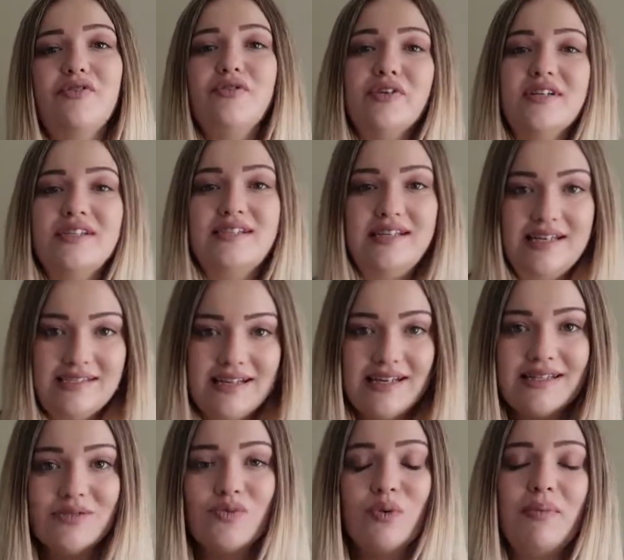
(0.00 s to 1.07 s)
for
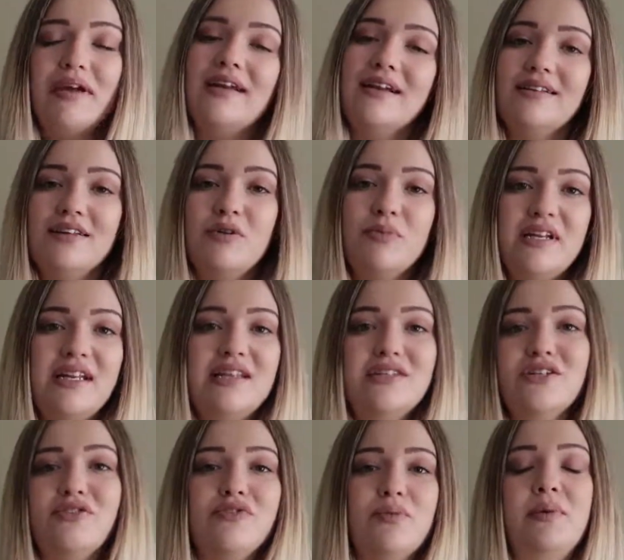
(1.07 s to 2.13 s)
seasons will make it a little bit
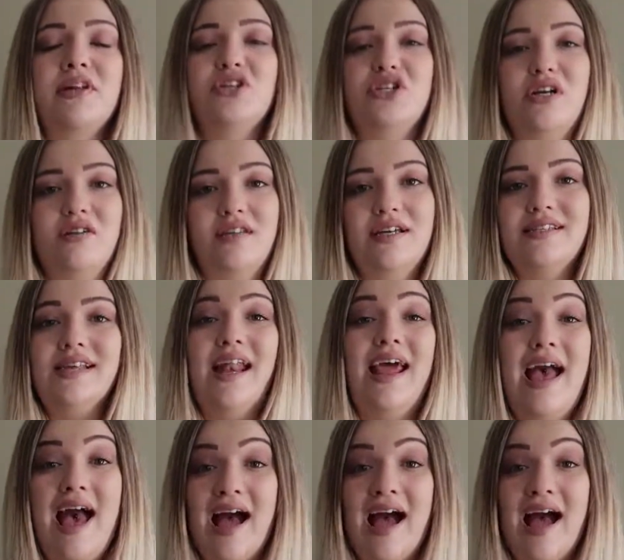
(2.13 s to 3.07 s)
easier for me to share things that I